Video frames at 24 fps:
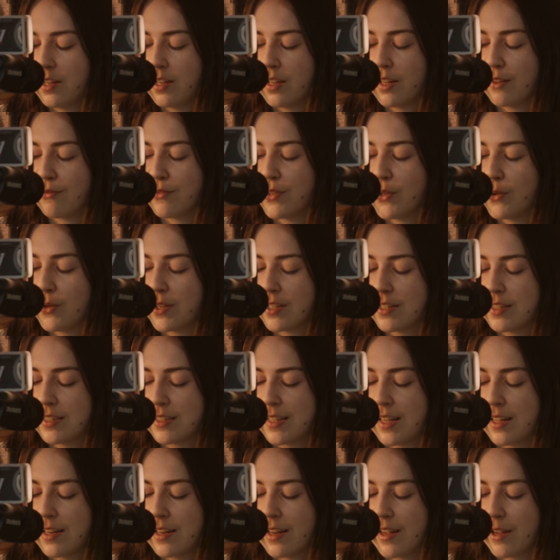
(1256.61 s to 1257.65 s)
If you
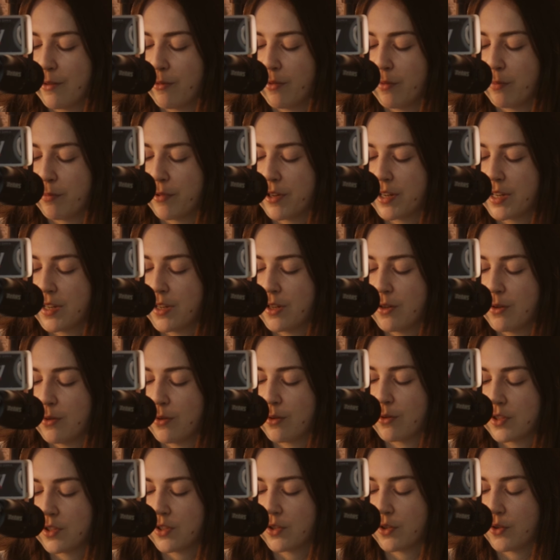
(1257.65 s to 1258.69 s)
consent, I will bring you
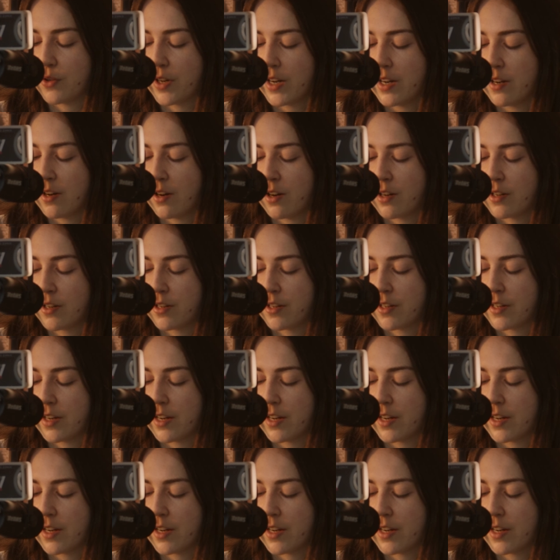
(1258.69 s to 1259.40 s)
to great honor